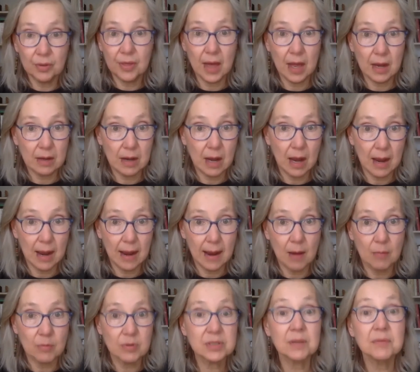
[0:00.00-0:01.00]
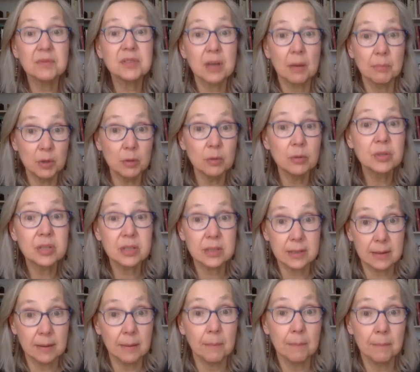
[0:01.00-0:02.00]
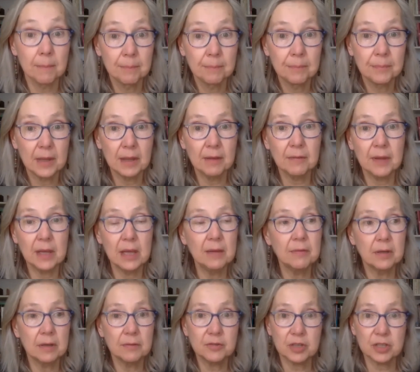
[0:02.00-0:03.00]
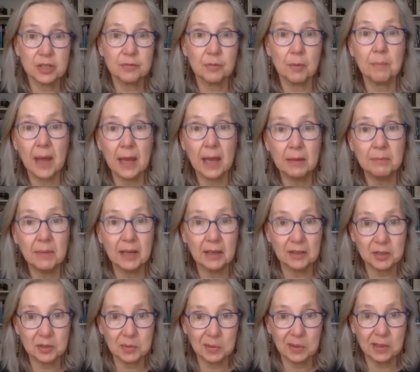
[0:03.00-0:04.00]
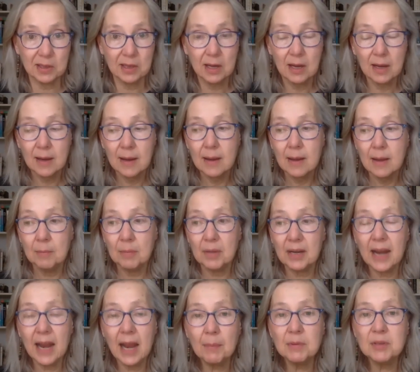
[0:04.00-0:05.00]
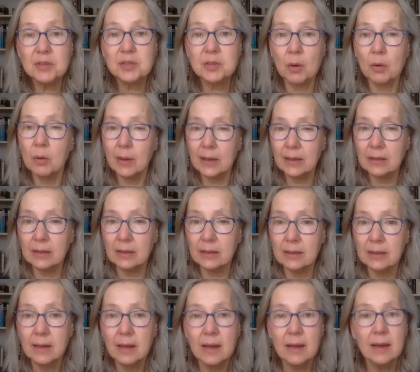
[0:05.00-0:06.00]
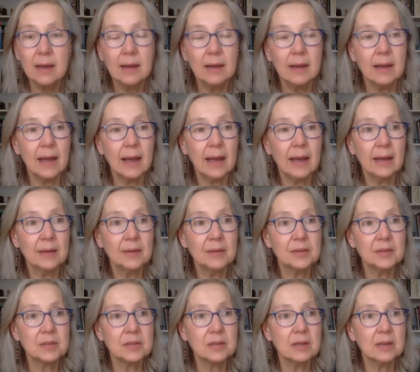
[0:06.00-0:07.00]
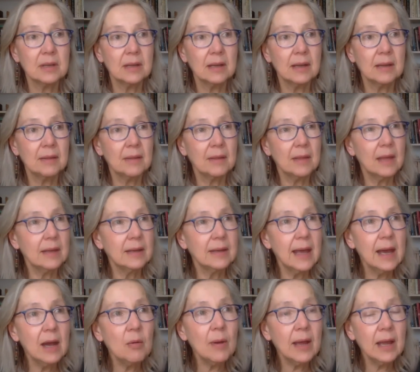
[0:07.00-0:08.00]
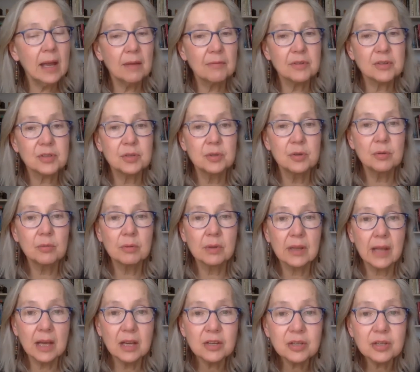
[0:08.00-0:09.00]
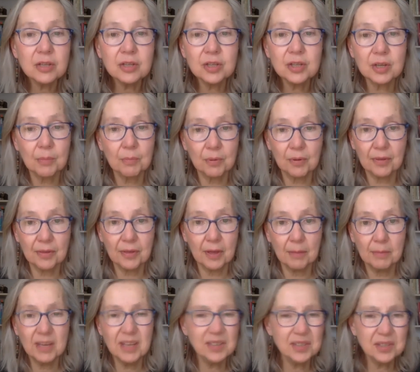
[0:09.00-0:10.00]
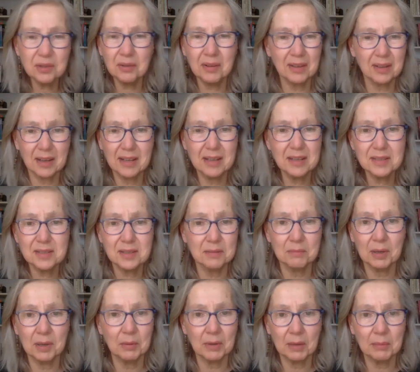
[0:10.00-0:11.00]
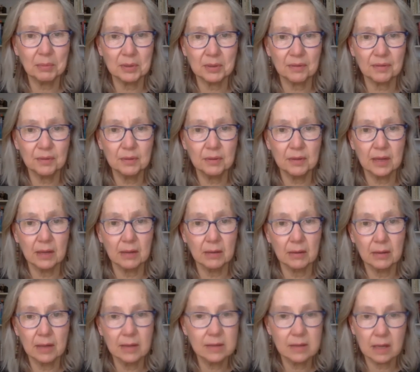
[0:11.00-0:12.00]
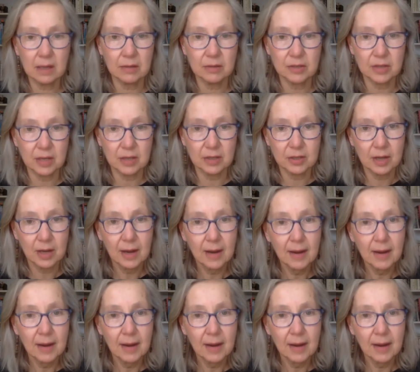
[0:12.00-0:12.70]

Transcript: that I was of some use to him, even if just for pain management. But it happened so quickly. And now I have this new relationship with him. He's still going to hiss at me when I put the food down. That's not going to change,